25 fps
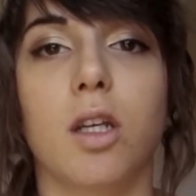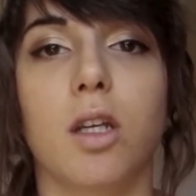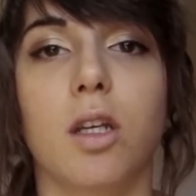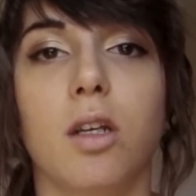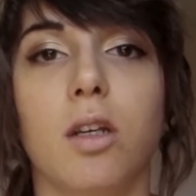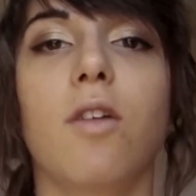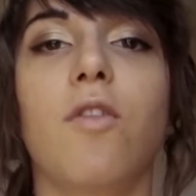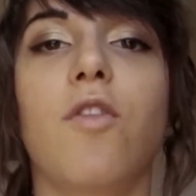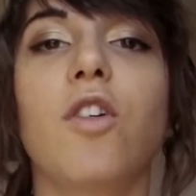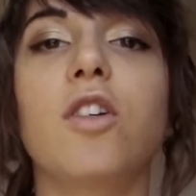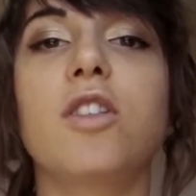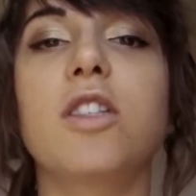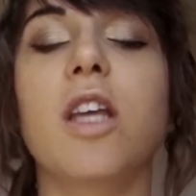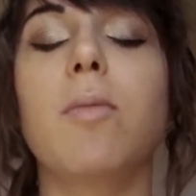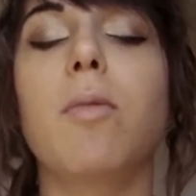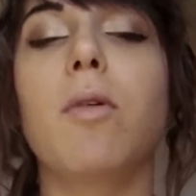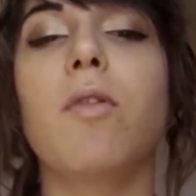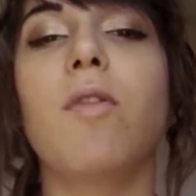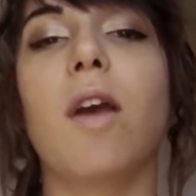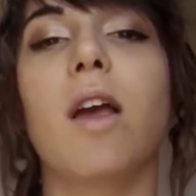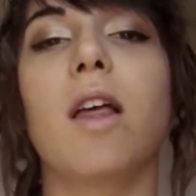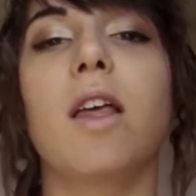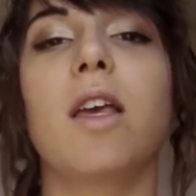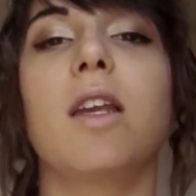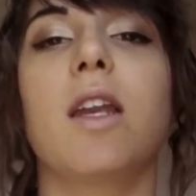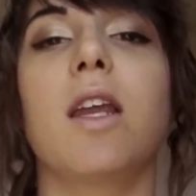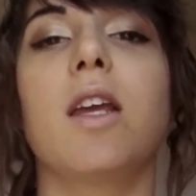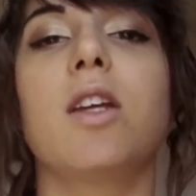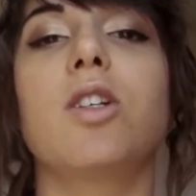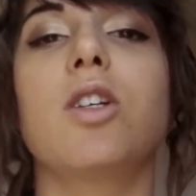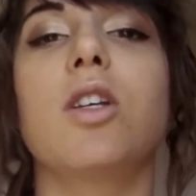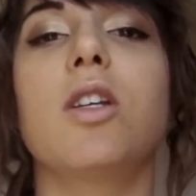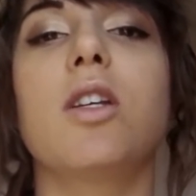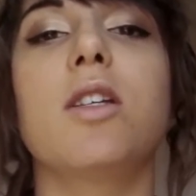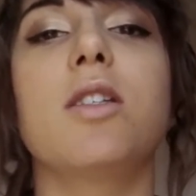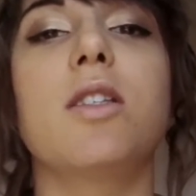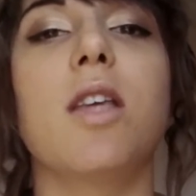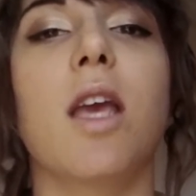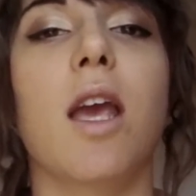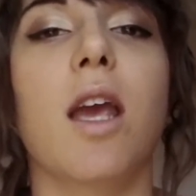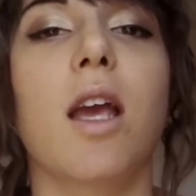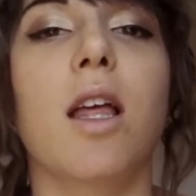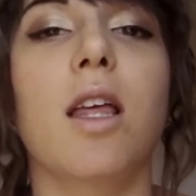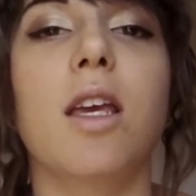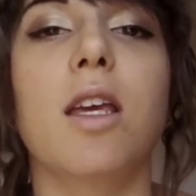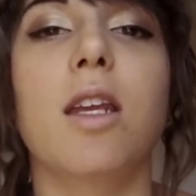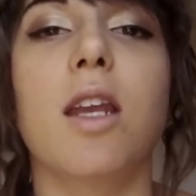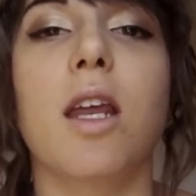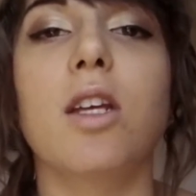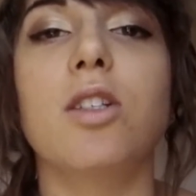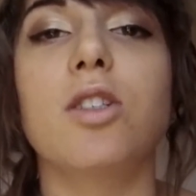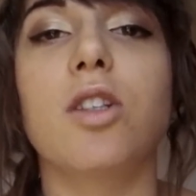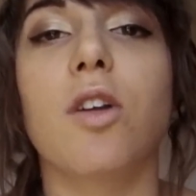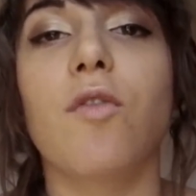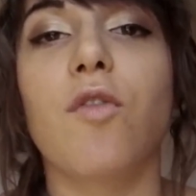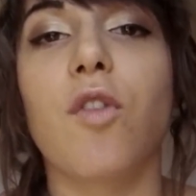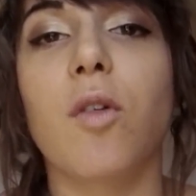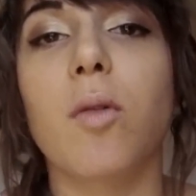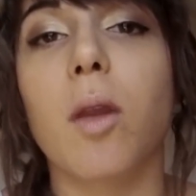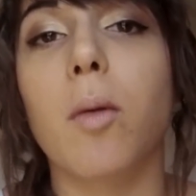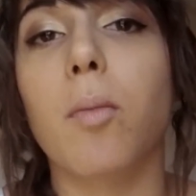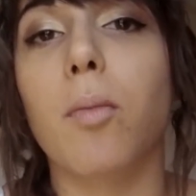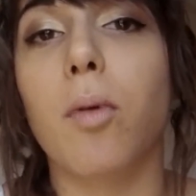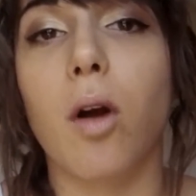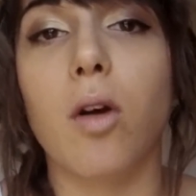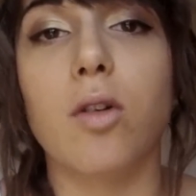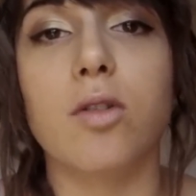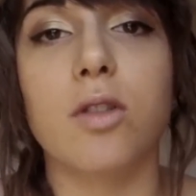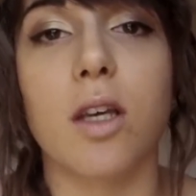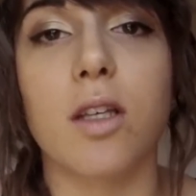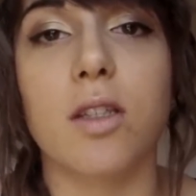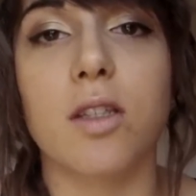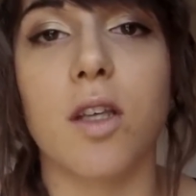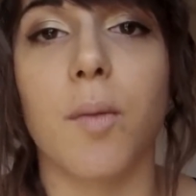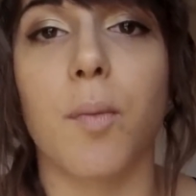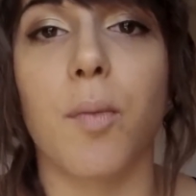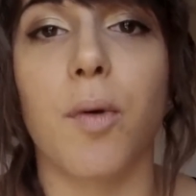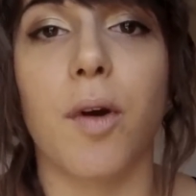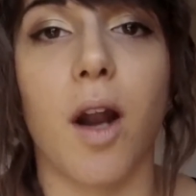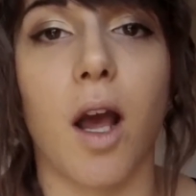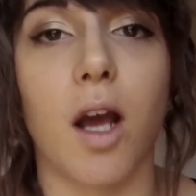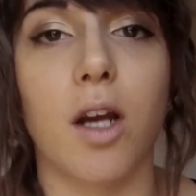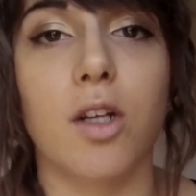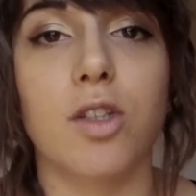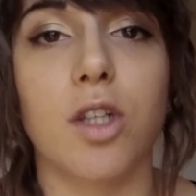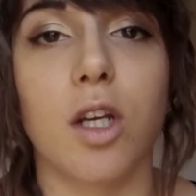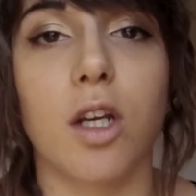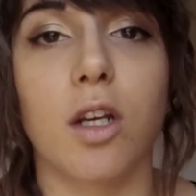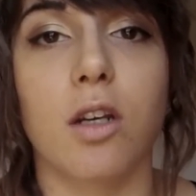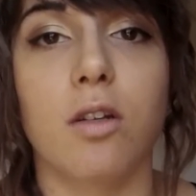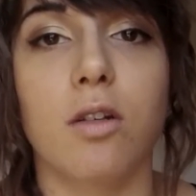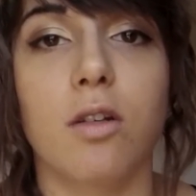The first type of alienation is alienation from the process of production.